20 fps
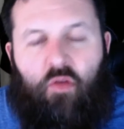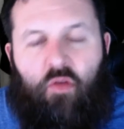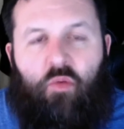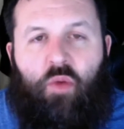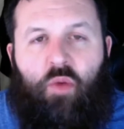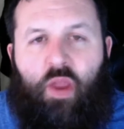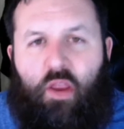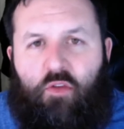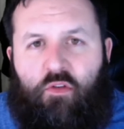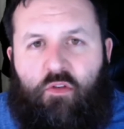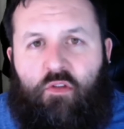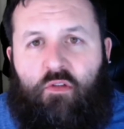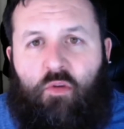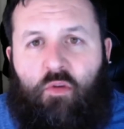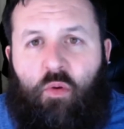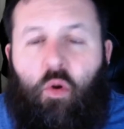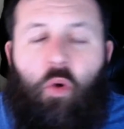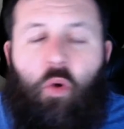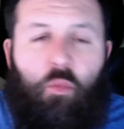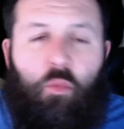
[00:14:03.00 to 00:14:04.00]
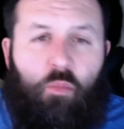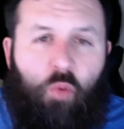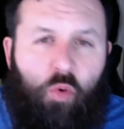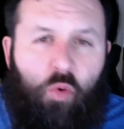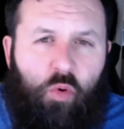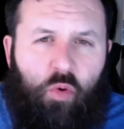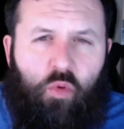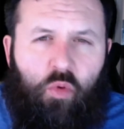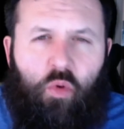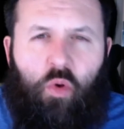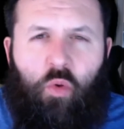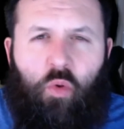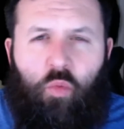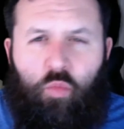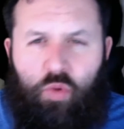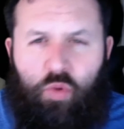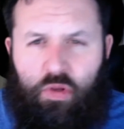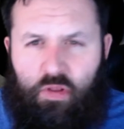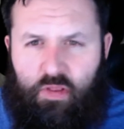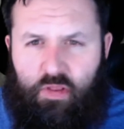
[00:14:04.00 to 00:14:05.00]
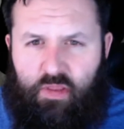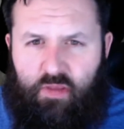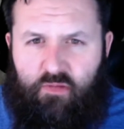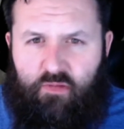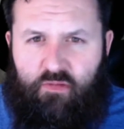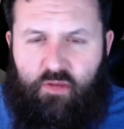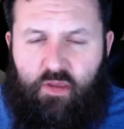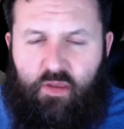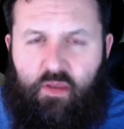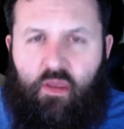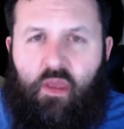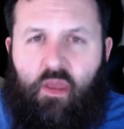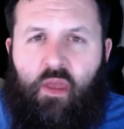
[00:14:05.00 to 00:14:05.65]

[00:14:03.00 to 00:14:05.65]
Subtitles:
range is more realistic,